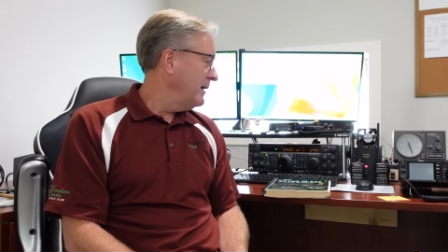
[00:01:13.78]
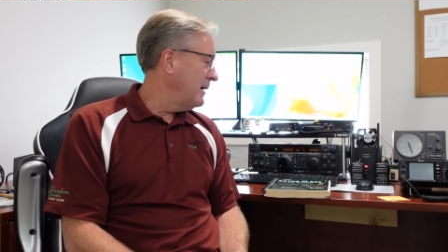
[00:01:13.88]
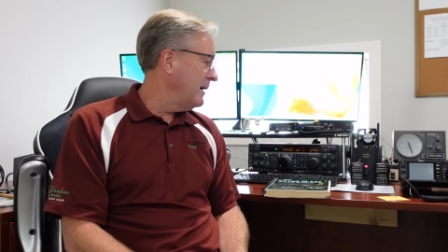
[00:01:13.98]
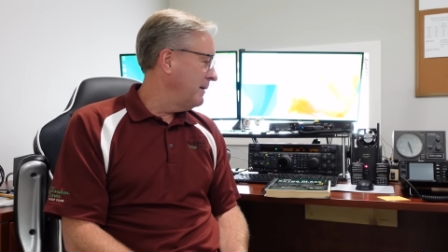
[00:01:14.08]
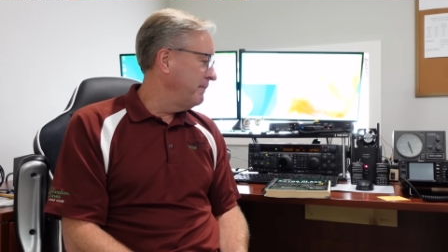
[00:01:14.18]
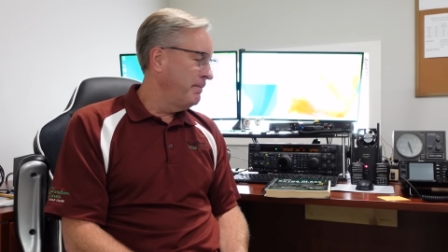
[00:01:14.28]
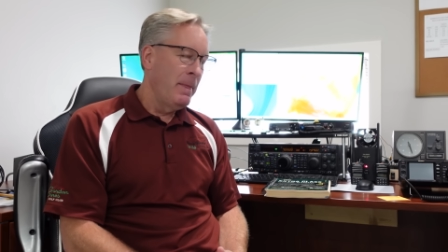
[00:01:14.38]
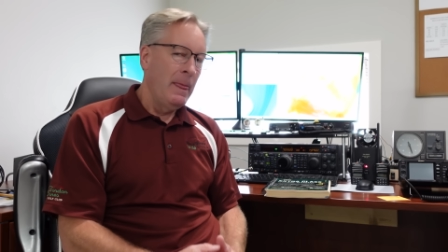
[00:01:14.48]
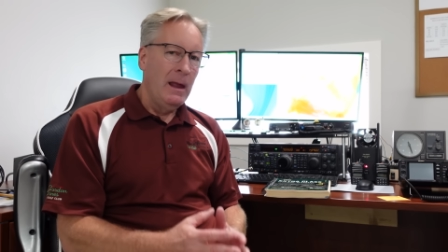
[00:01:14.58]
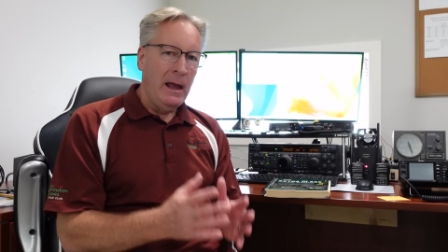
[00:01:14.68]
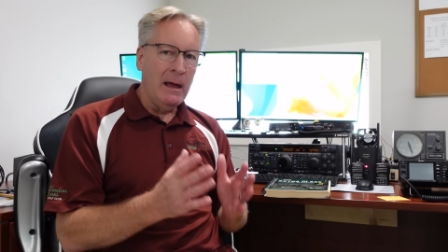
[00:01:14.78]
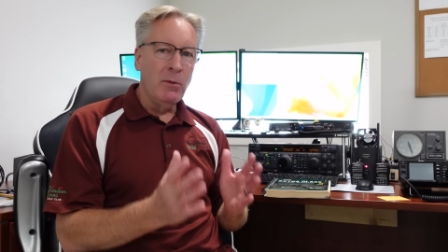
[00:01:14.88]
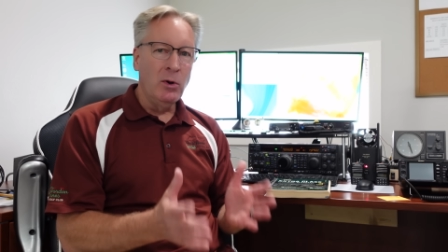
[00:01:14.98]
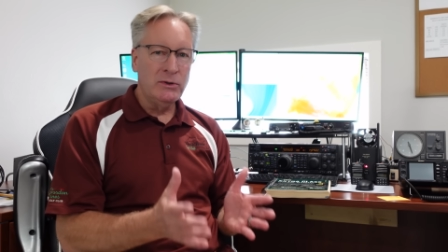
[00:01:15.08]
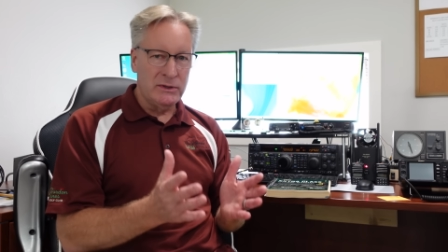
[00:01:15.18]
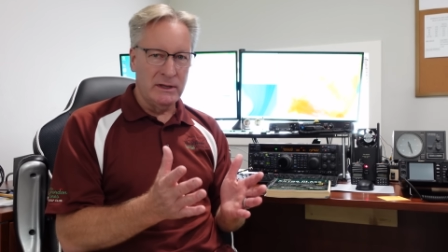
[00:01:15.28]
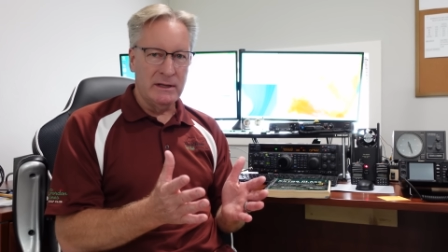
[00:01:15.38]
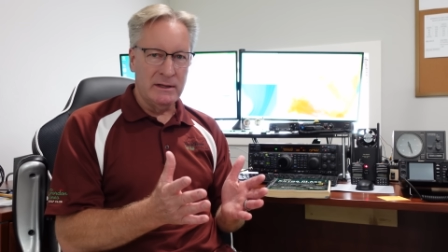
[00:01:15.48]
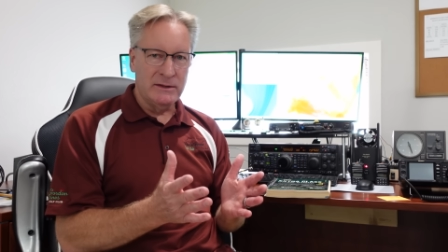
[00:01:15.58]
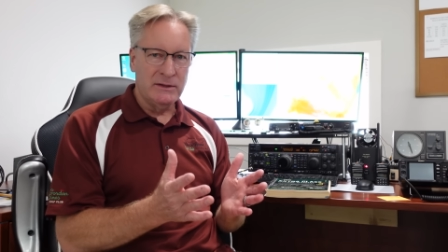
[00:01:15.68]
And most of
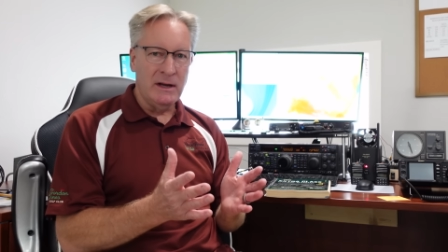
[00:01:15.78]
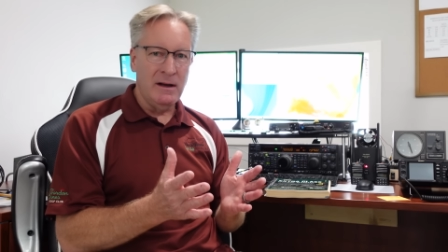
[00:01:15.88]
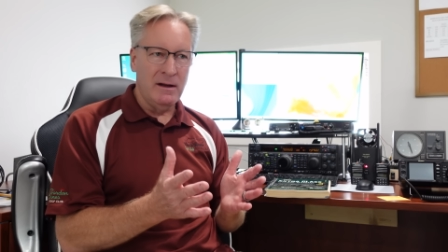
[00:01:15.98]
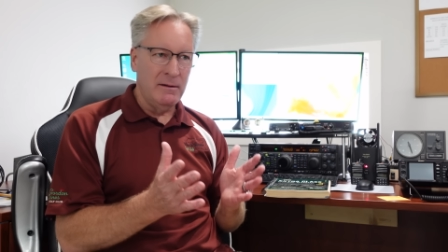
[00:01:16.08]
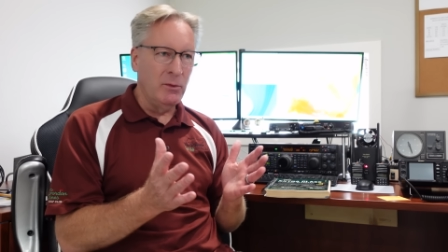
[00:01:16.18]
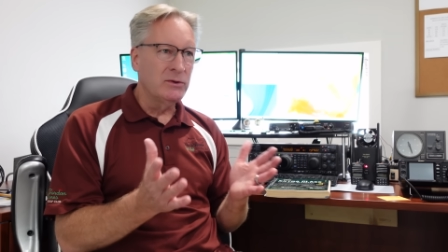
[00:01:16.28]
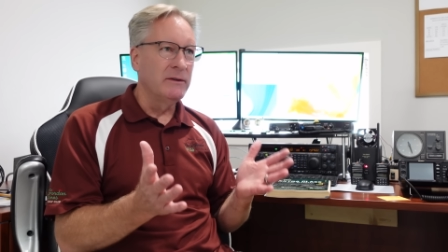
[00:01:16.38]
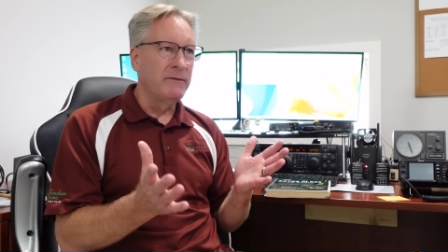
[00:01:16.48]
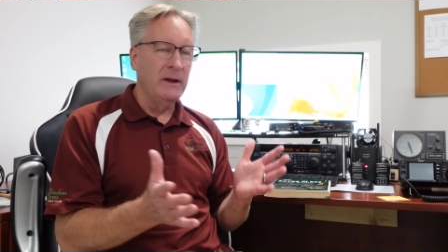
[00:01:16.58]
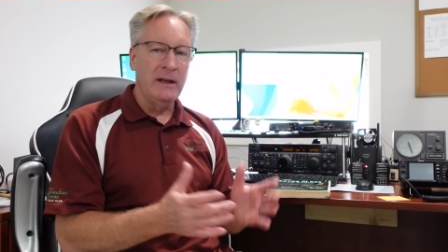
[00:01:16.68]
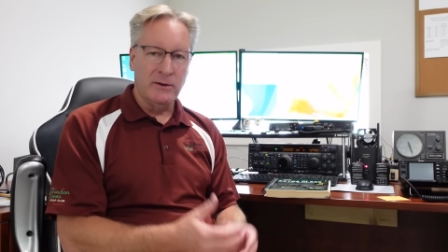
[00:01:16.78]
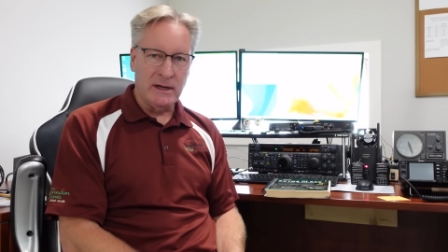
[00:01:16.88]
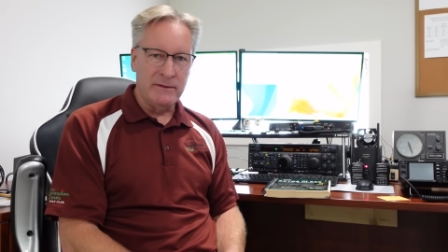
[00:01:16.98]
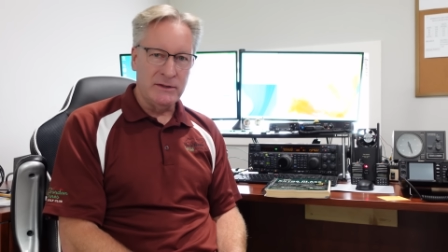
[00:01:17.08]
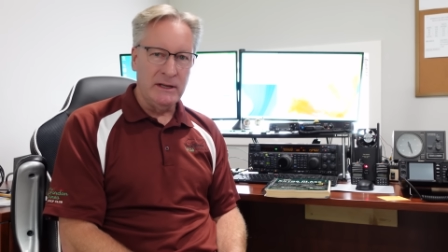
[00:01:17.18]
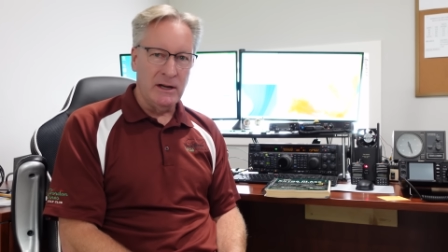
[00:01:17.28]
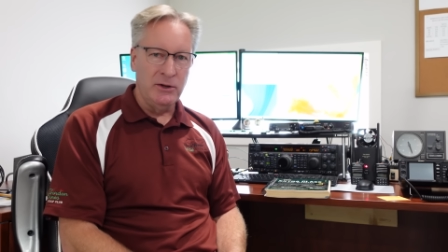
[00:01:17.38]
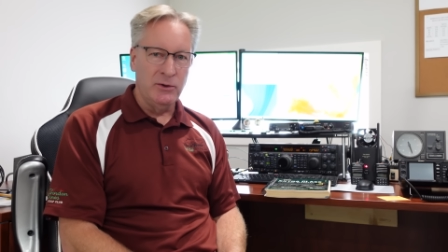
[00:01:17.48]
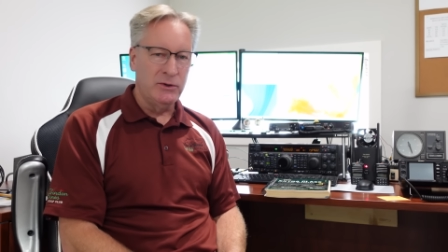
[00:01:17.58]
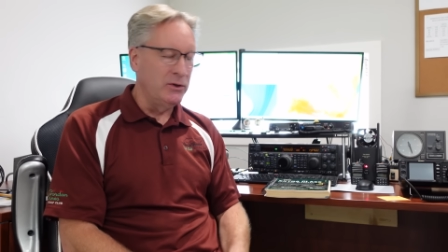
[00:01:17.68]
the videos I've seen on
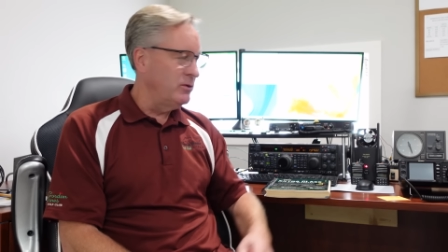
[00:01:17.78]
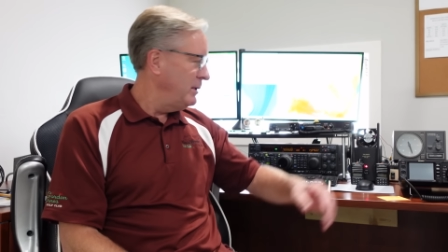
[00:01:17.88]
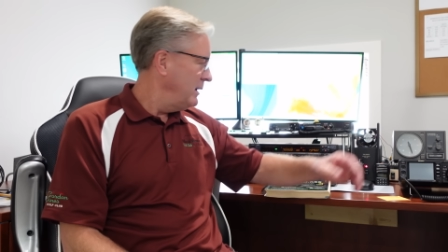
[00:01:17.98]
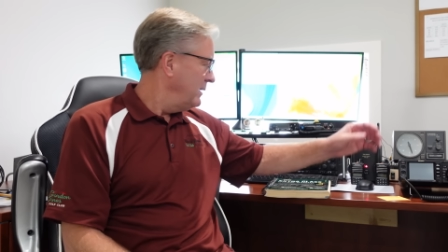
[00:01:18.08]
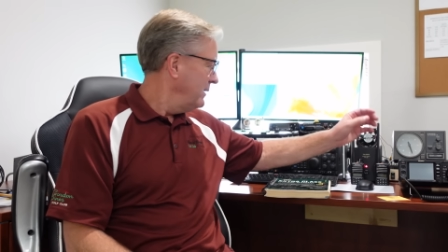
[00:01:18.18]
YouTube,